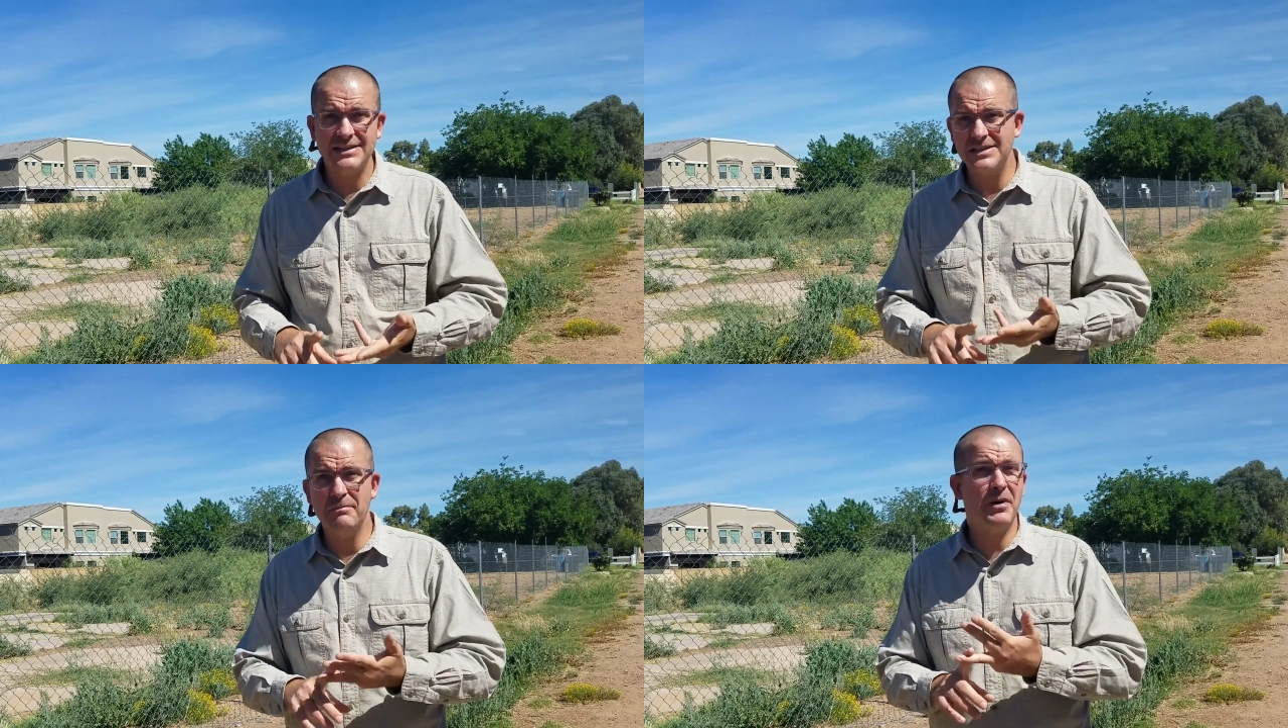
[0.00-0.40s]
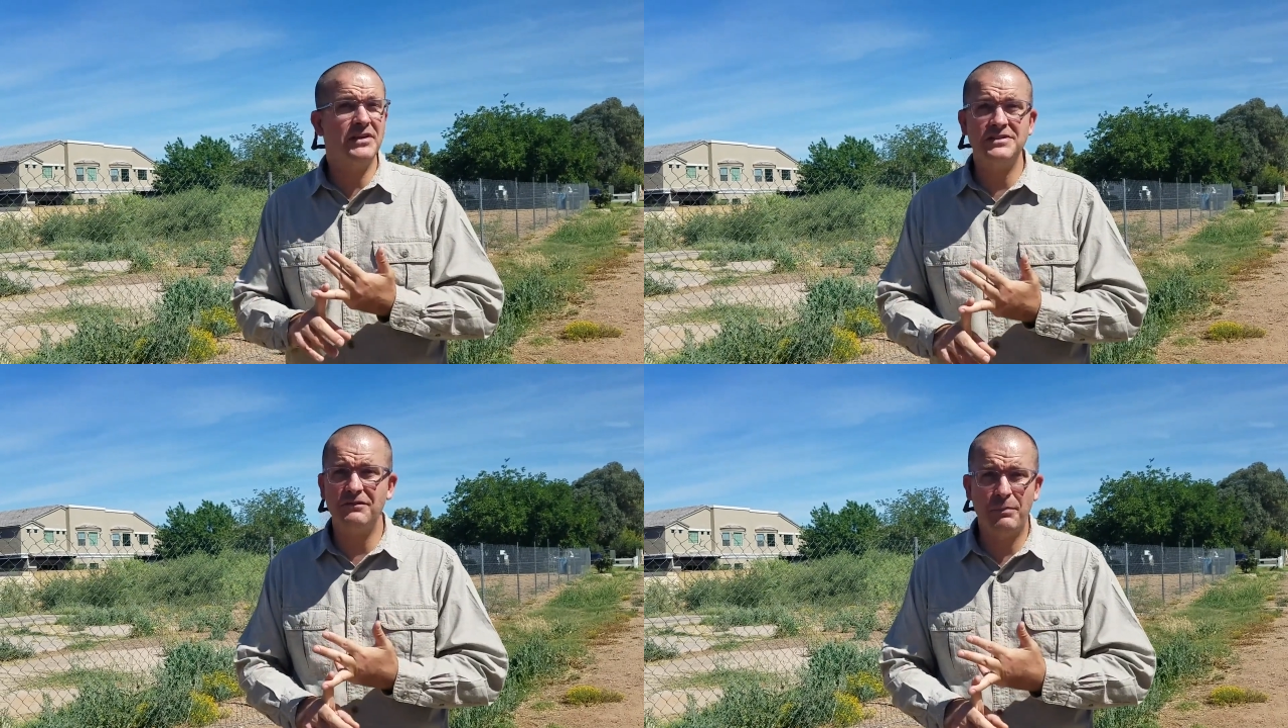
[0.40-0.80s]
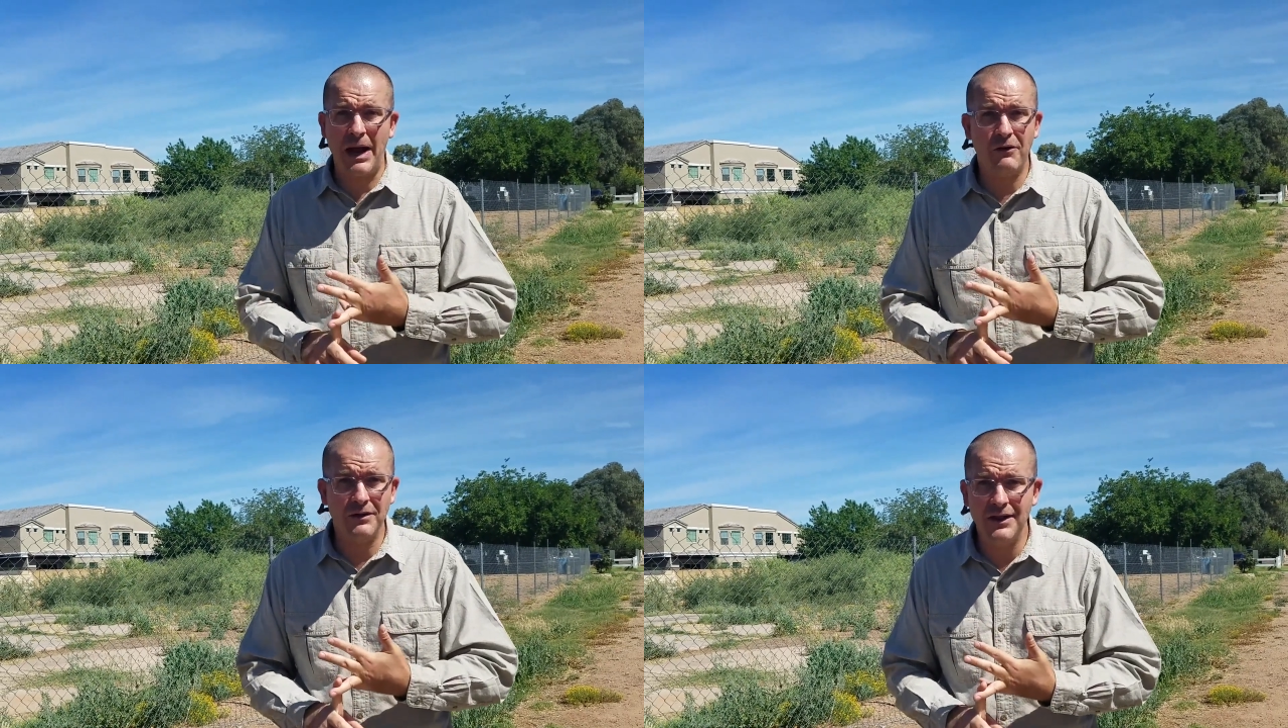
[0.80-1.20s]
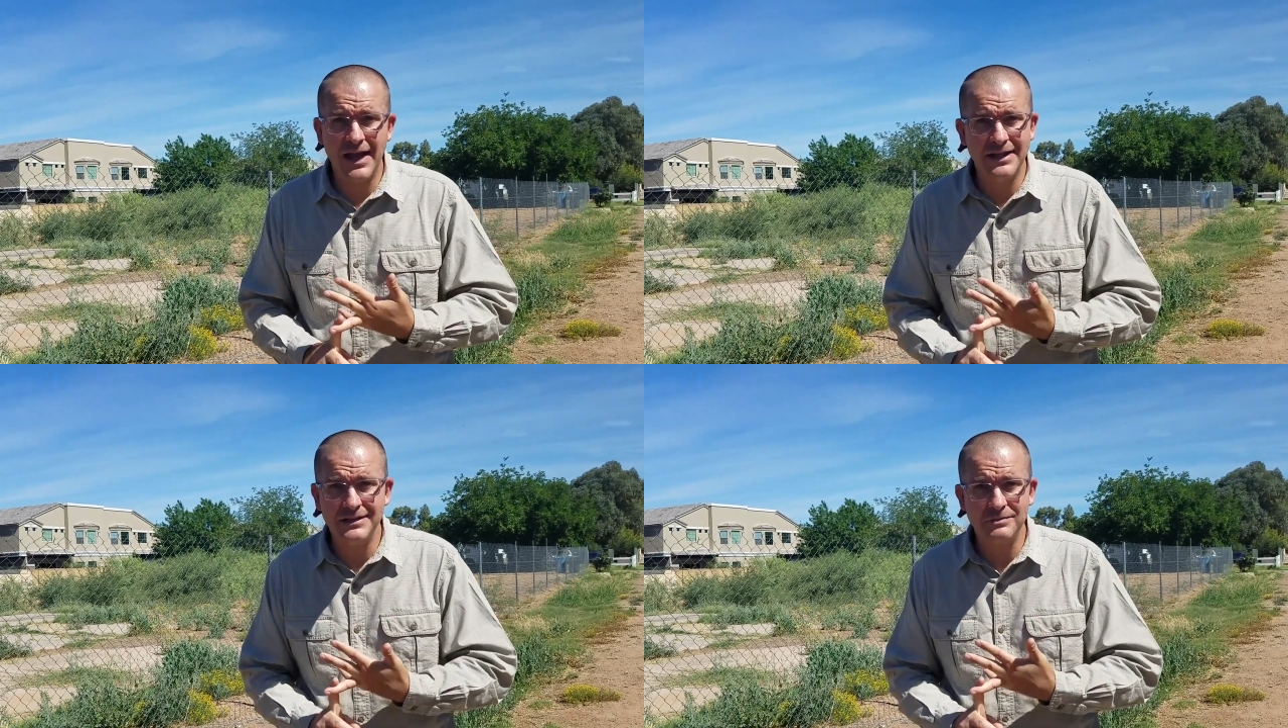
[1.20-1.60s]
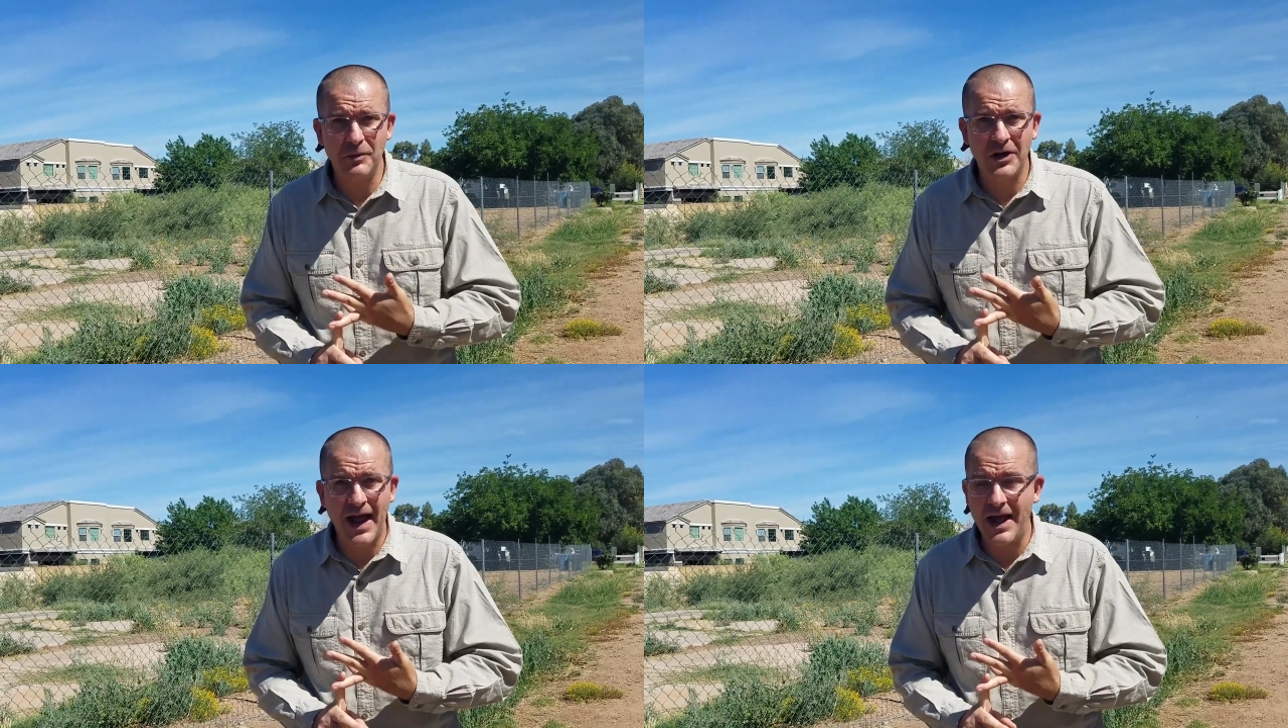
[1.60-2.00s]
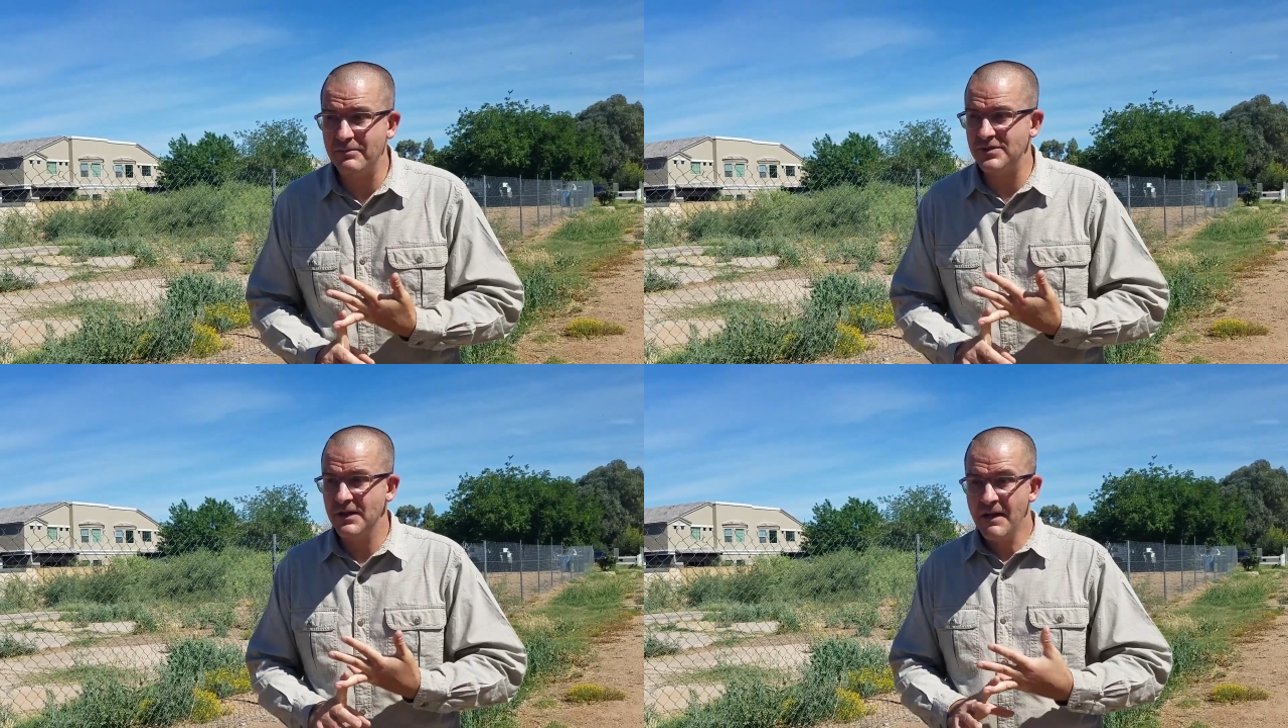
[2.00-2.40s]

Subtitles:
the buzz of power lines perhaps.